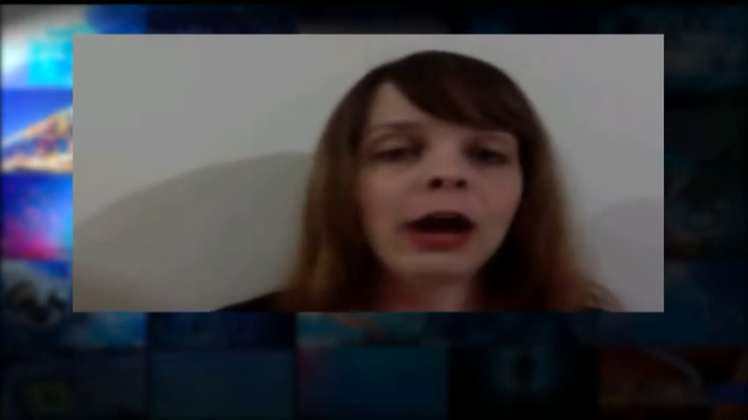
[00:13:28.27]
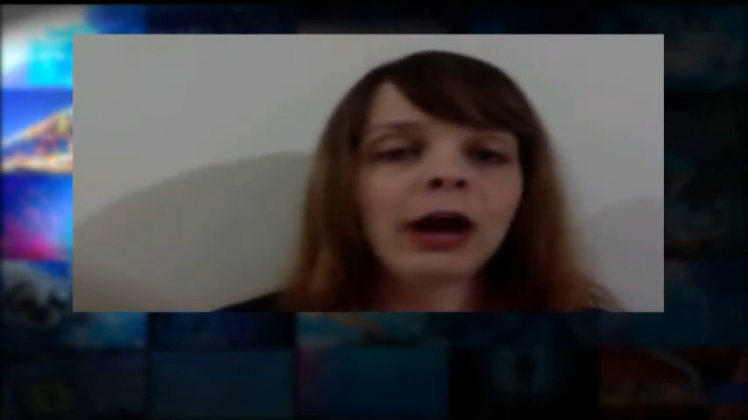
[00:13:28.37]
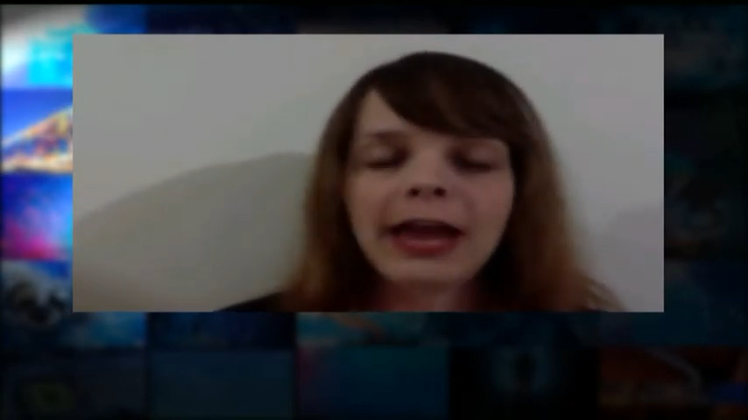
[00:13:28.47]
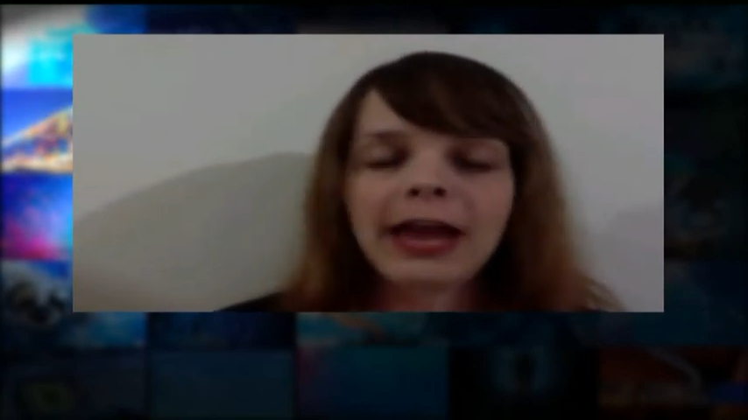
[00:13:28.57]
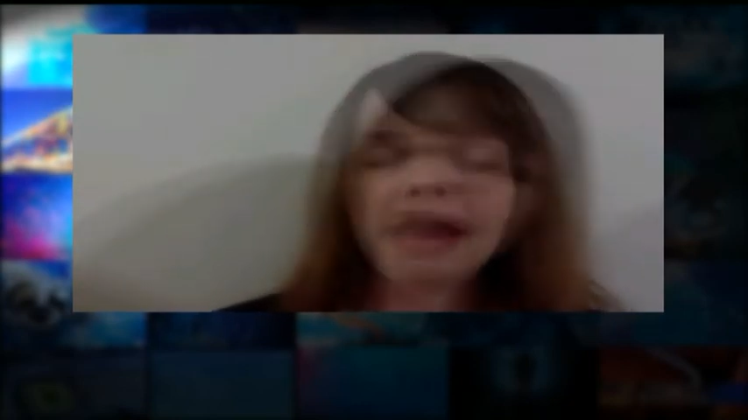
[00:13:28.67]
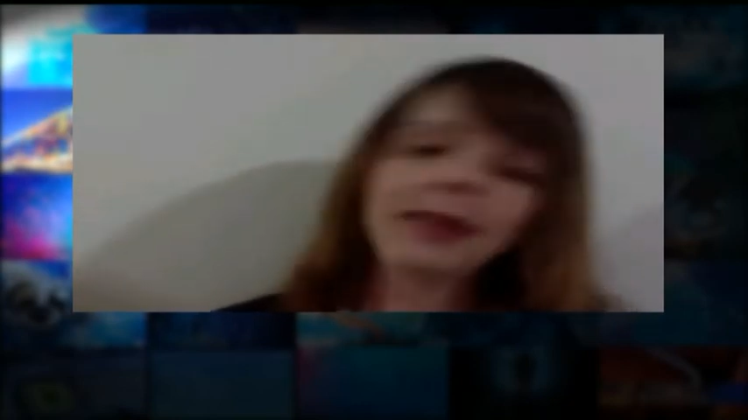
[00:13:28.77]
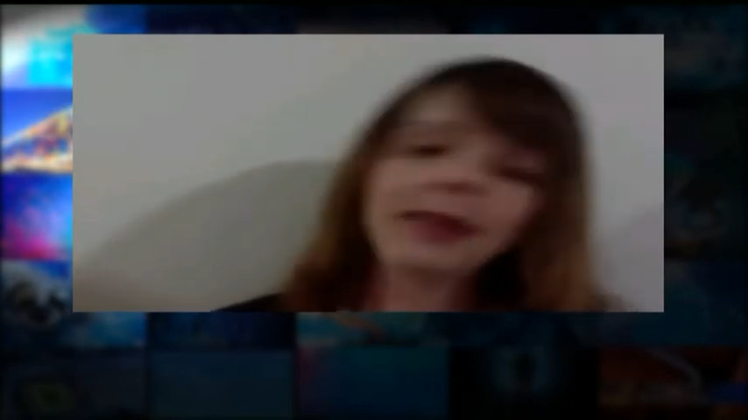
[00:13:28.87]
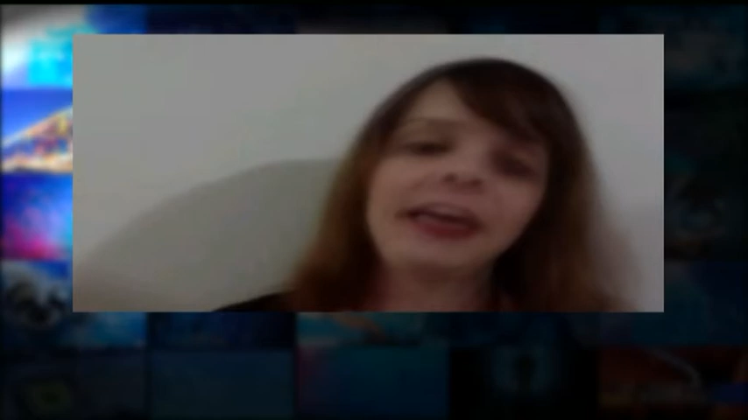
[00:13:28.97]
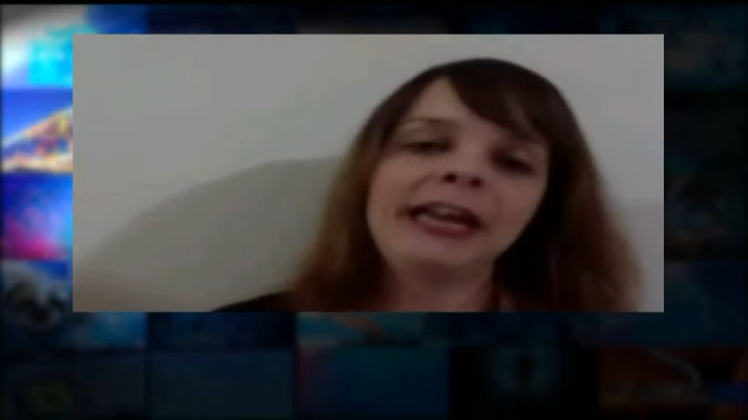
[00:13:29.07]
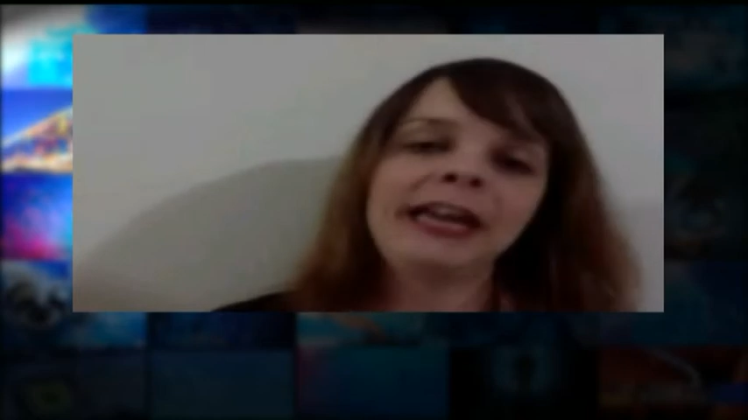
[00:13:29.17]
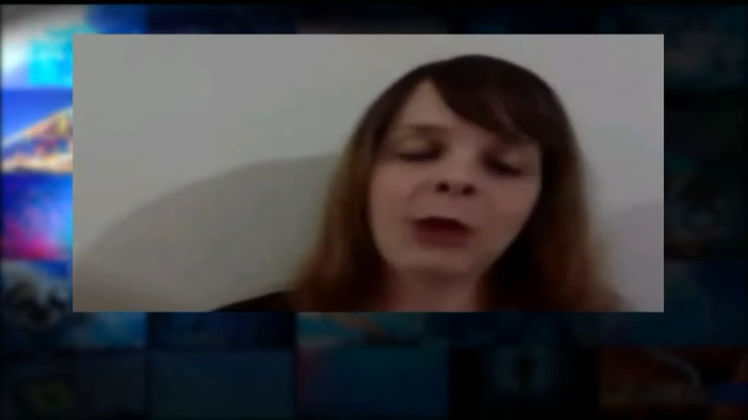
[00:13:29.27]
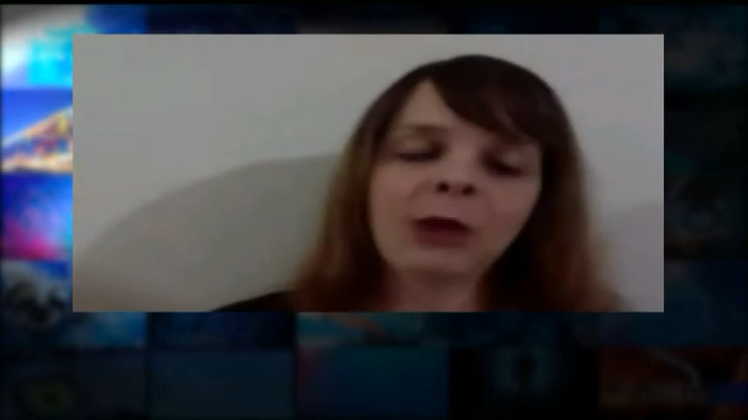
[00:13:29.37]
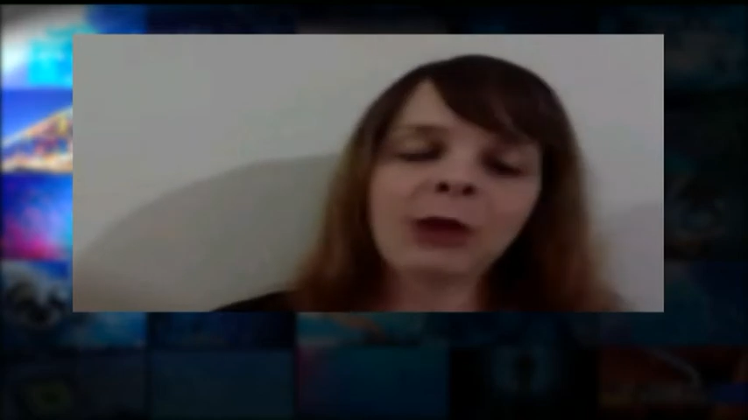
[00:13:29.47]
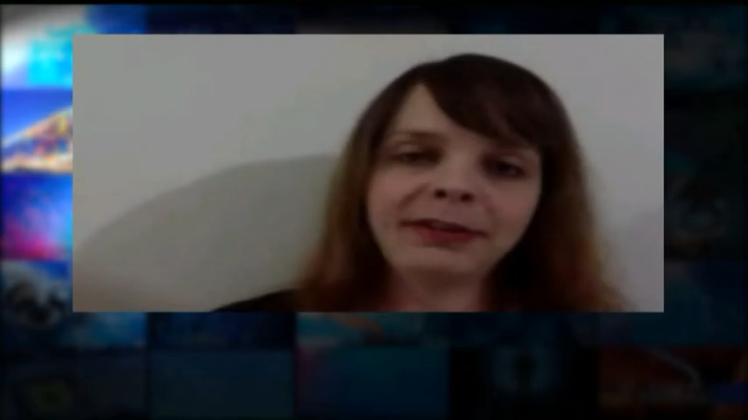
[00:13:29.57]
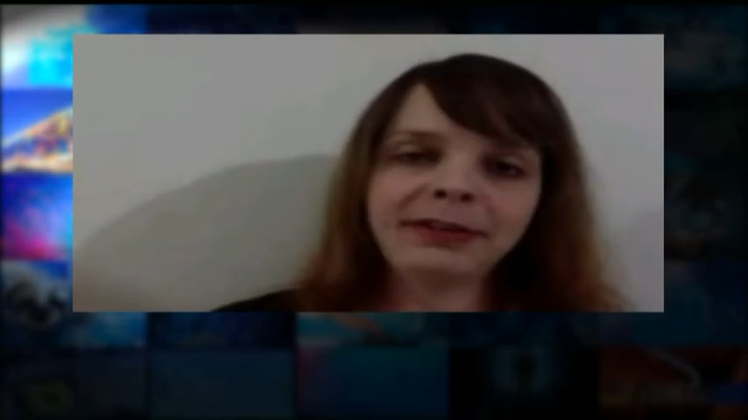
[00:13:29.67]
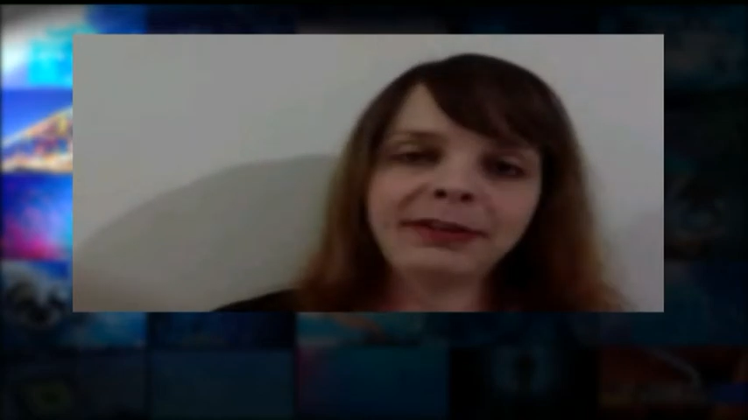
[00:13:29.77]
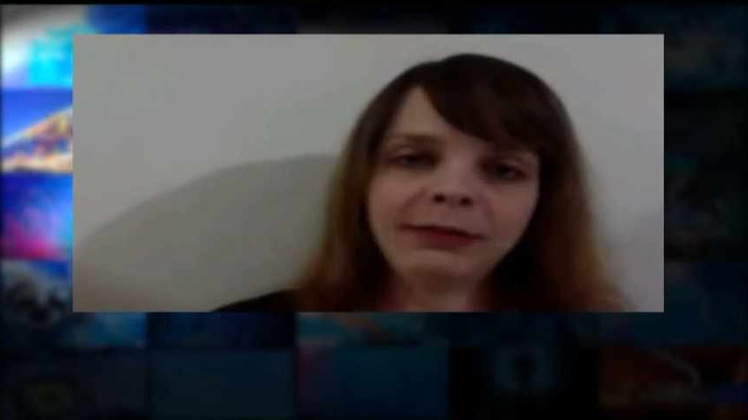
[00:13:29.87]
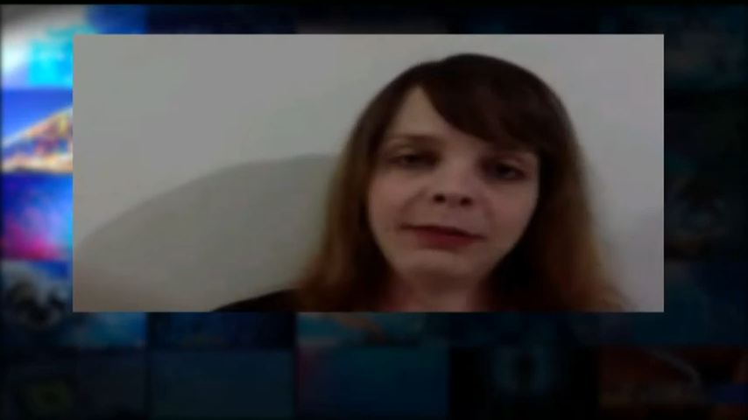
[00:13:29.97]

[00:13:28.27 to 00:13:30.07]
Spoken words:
It's unbelievable, Abbott said,